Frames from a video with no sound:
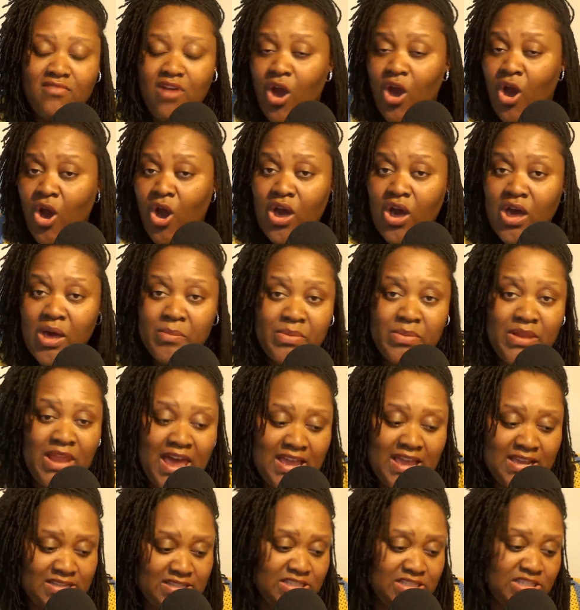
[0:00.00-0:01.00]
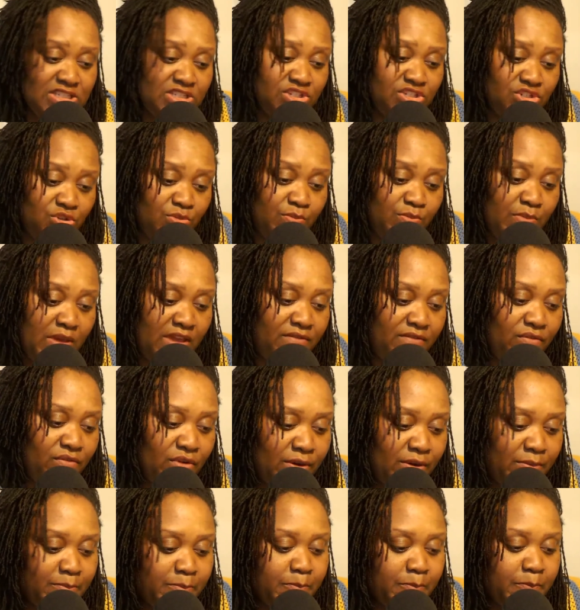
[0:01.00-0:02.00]
all appliances you pay
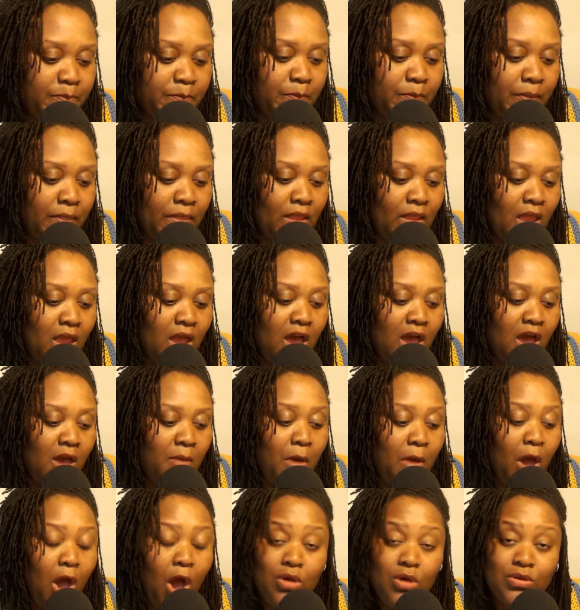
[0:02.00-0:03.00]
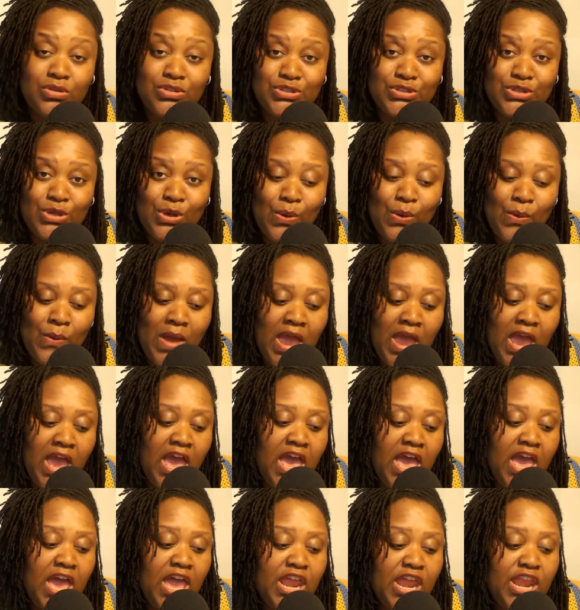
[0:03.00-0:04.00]
for. Also,
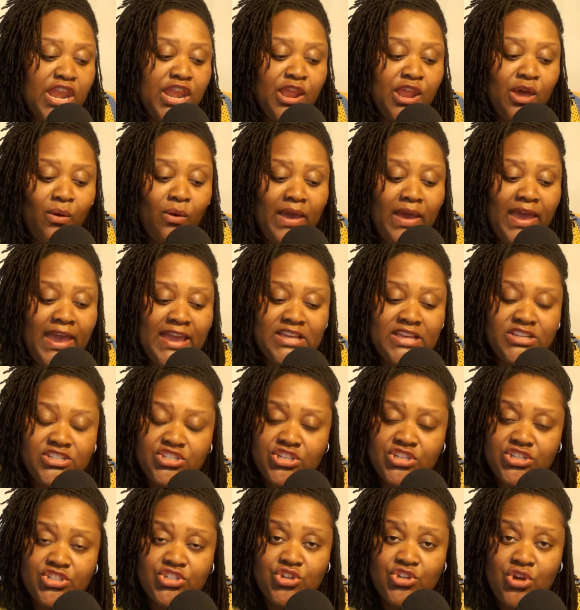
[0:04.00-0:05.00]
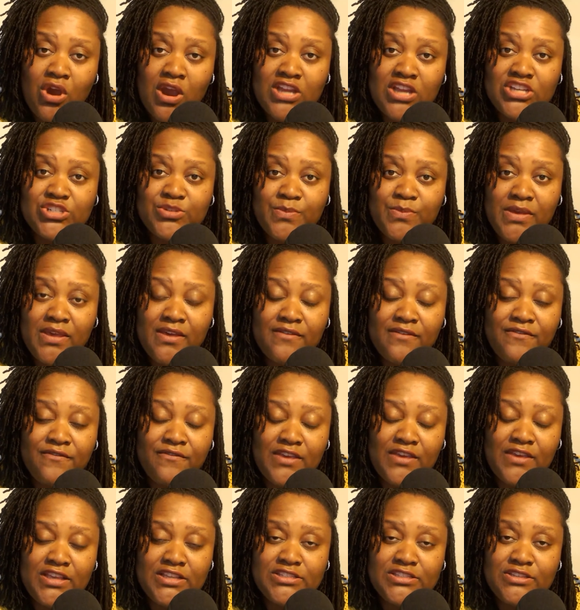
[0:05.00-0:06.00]
no agent charged me a
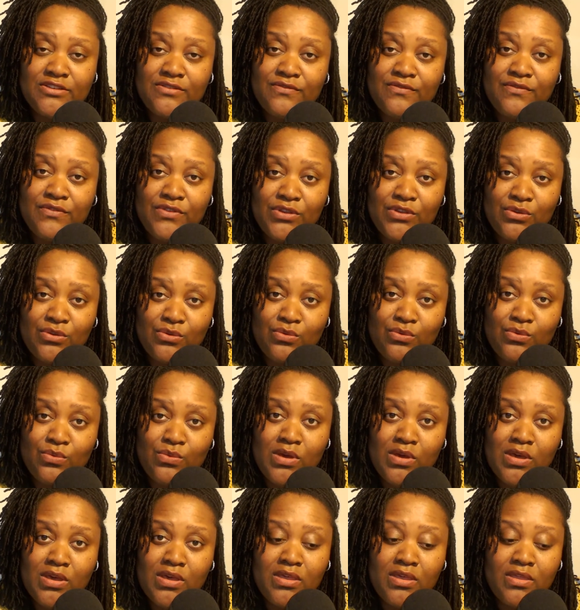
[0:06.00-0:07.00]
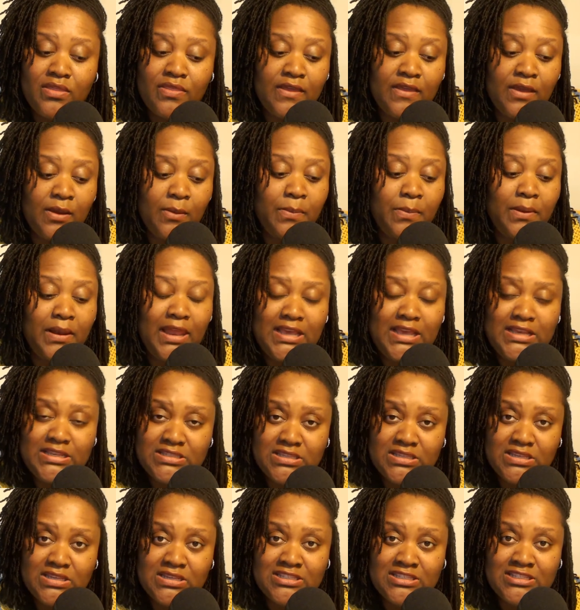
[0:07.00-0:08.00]
fee to view their
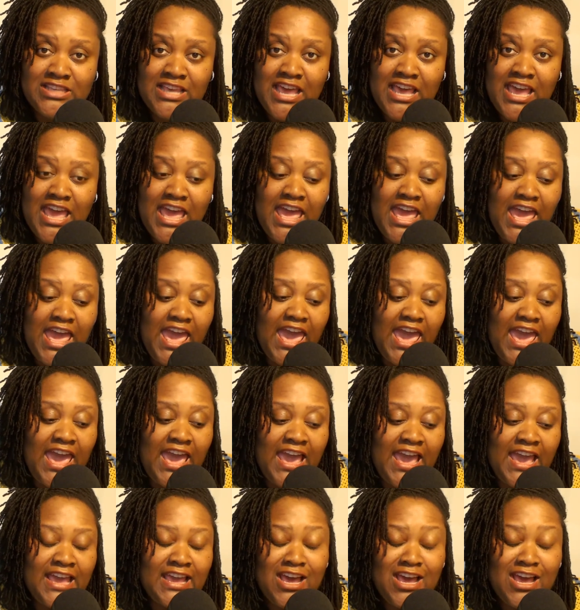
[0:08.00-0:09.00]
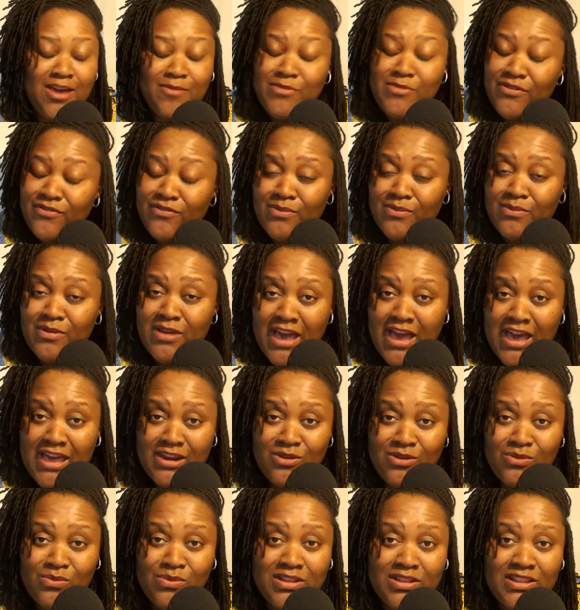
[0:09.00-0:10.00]
places. And coming from
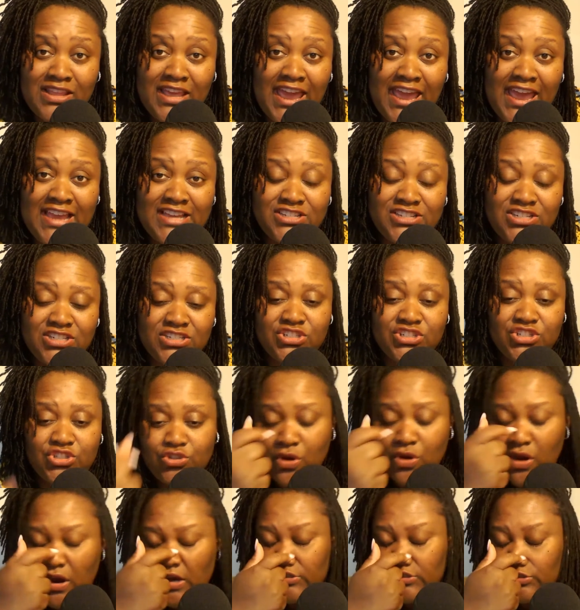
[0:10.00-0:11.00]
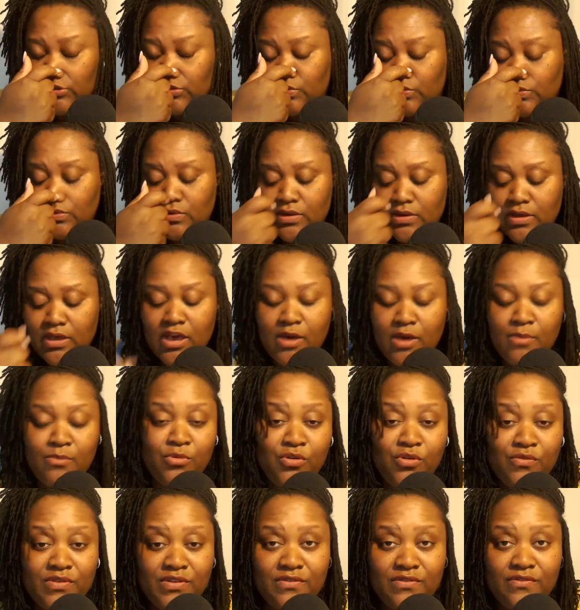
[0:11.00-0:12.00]
Ghana, where the agents charge you a
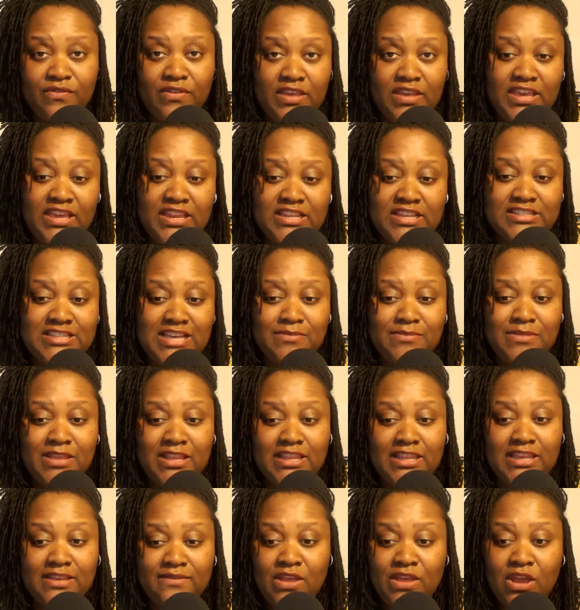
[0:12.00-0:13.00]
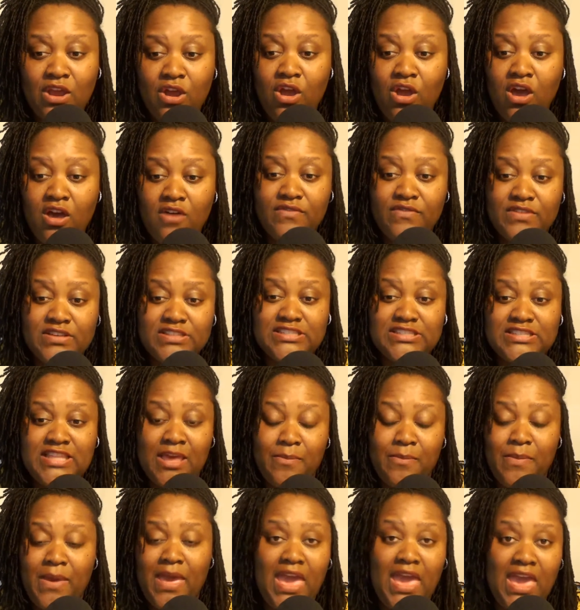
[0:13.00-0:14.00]
moving fee, anytime they leave their office, they
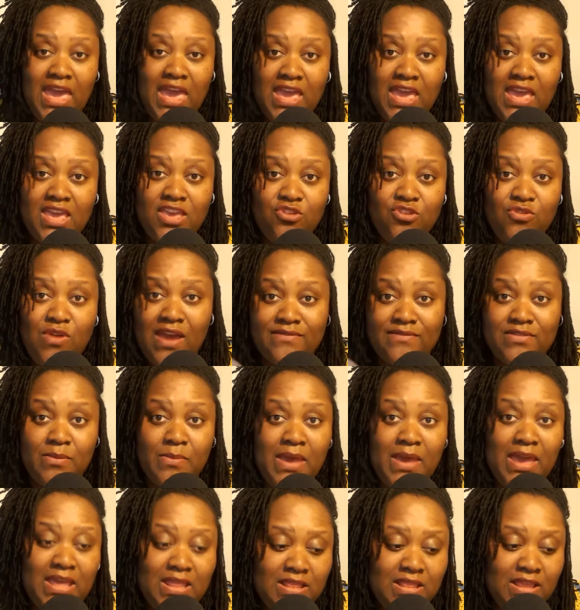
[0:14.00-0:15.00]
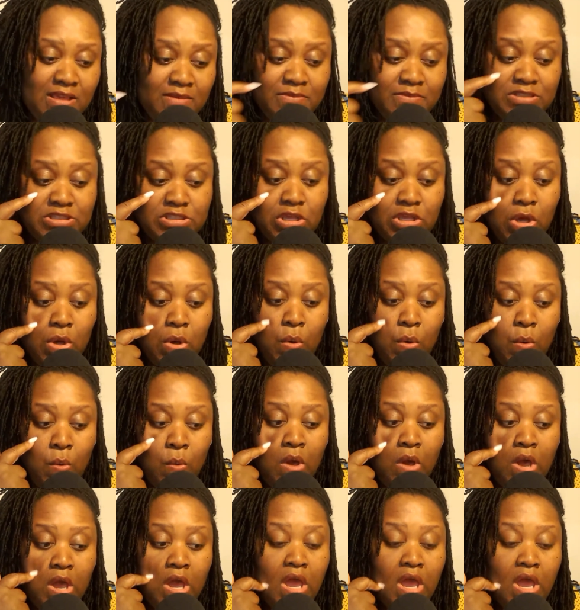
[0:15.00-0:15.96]
pay. You have to pay them. So